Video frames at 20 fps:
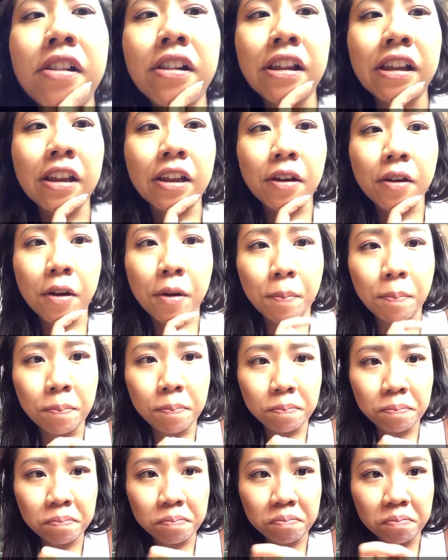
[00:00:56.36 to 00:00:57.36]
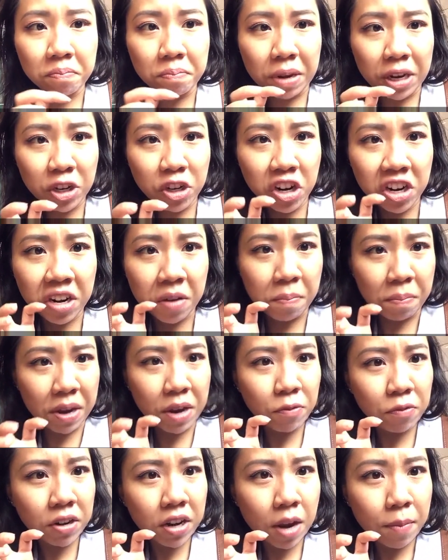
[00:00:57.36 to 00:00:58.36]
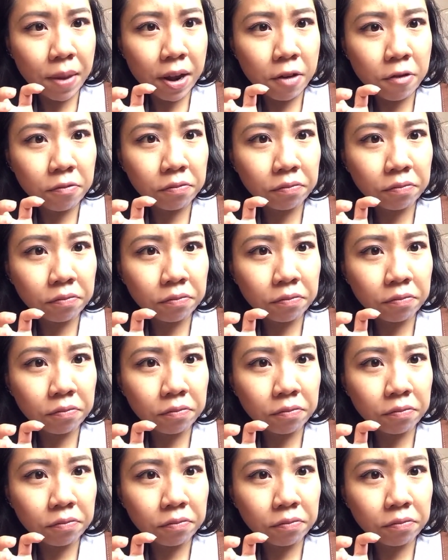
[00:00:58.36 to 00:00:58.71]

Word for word: like big chunk of meat would come out.